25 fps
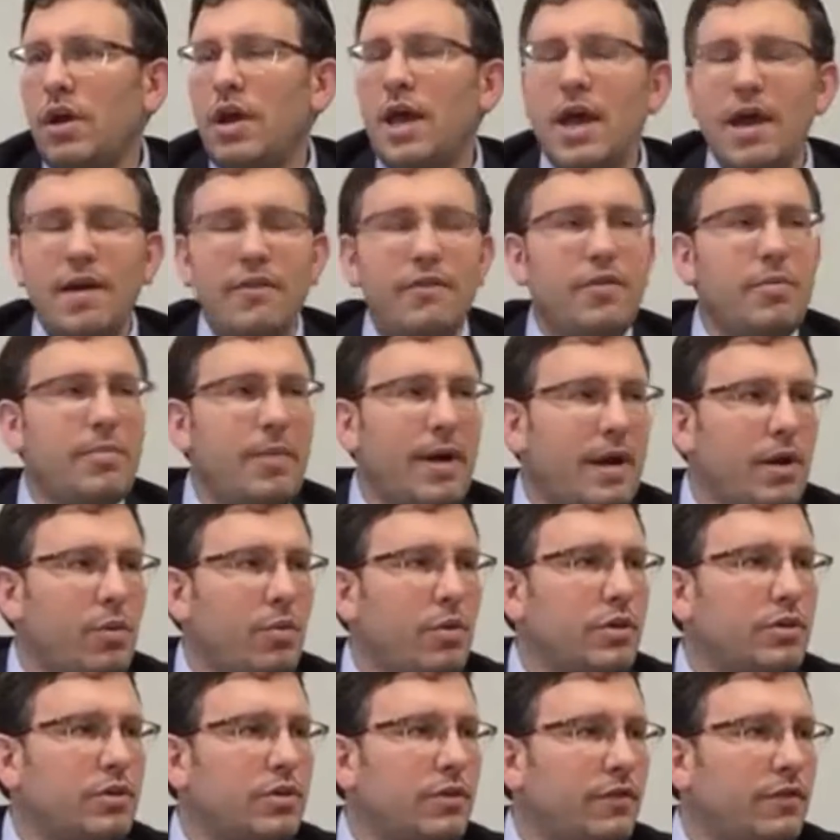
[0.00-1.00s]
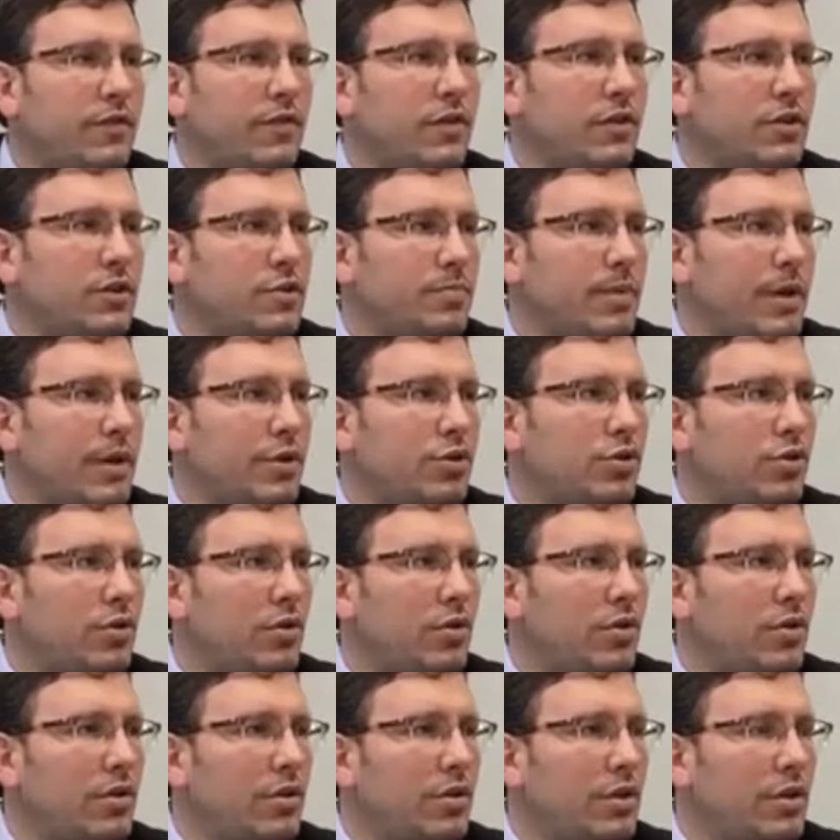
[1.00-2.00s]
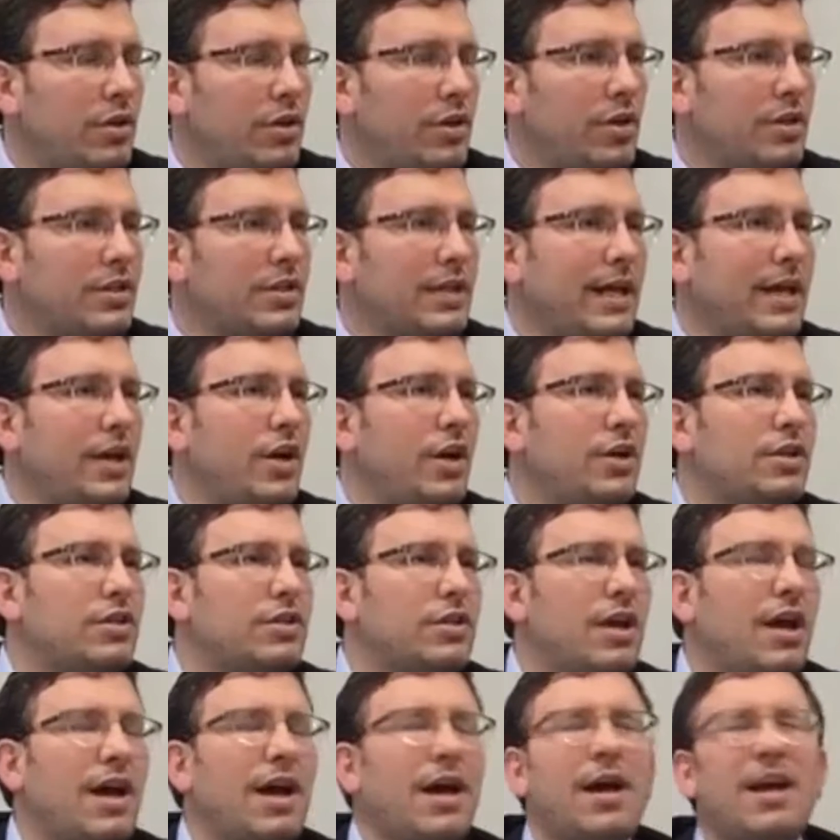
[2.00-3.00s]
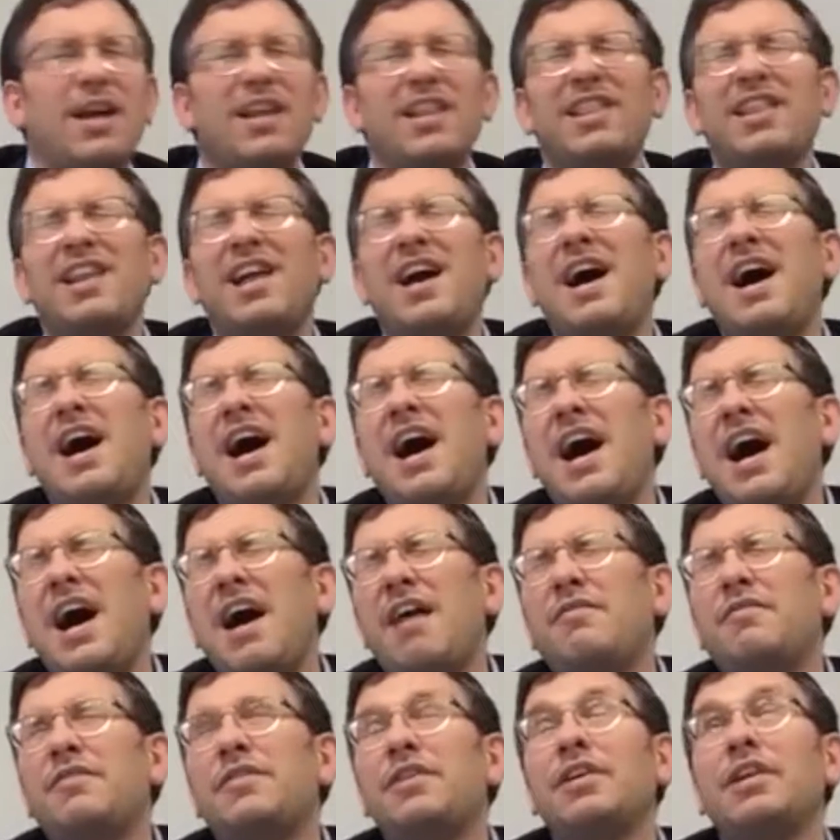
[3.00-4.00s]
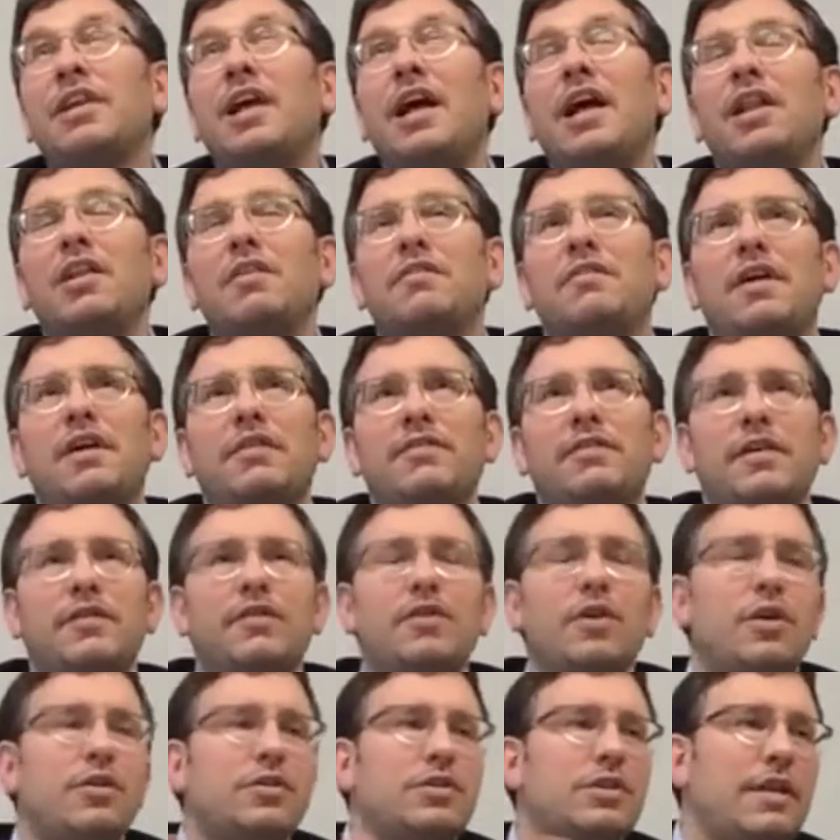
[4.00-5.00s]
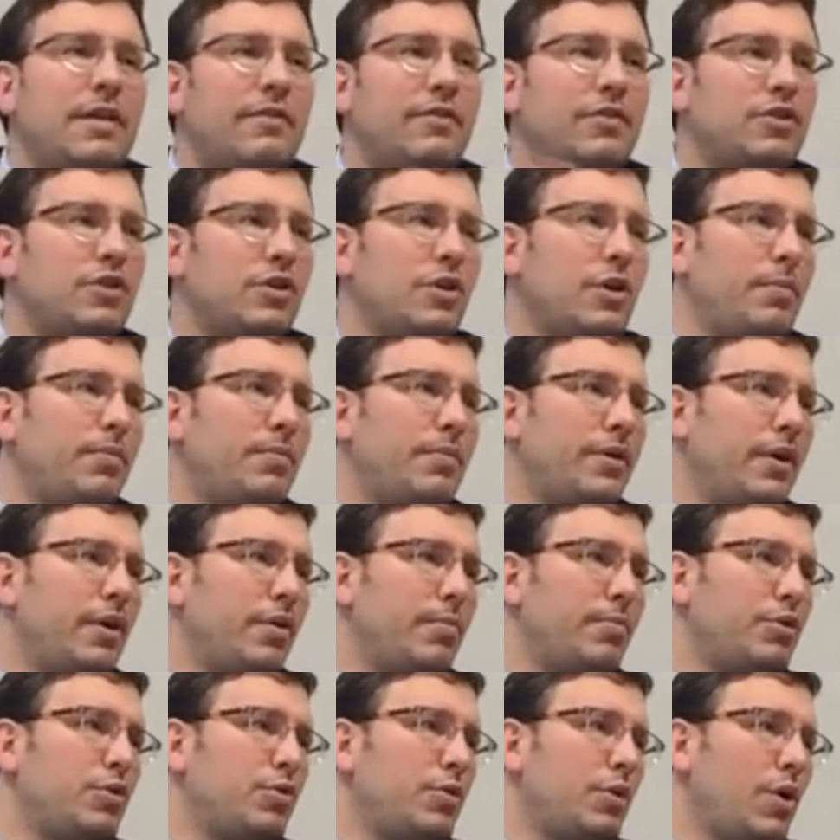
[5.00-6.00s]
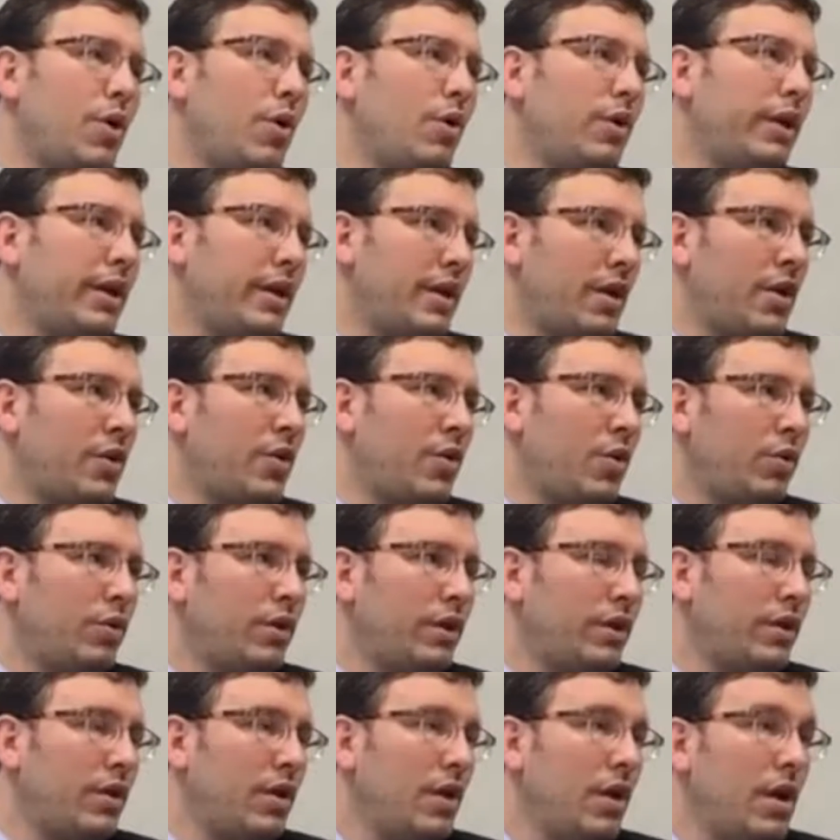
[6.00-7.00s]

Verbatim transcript: Everybody wants to feel special. You know, it's lahavdil elef alfi abdol. It's never to compare between holy and unholy.